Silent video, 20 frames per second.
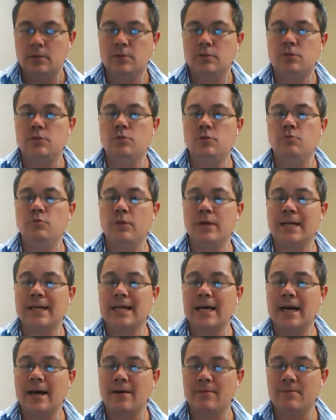to
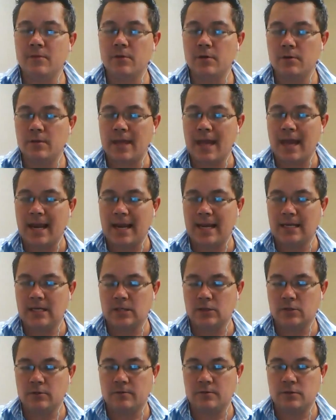recover that
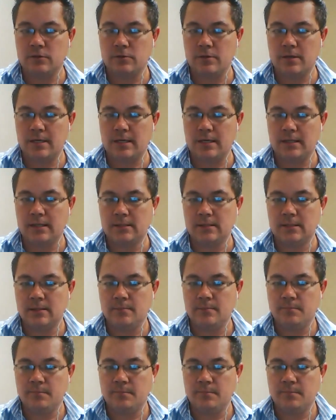acre of trees,